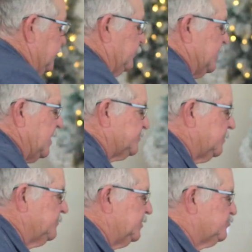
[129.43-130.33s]
And then we have
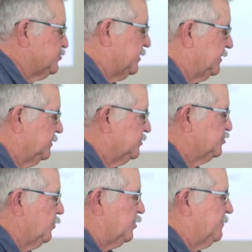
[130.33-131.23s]
some interesting
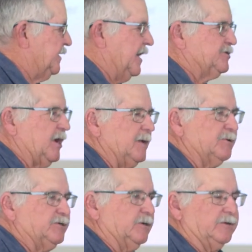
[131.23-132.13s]
short PHI
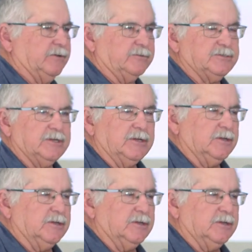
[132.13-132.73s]
materials.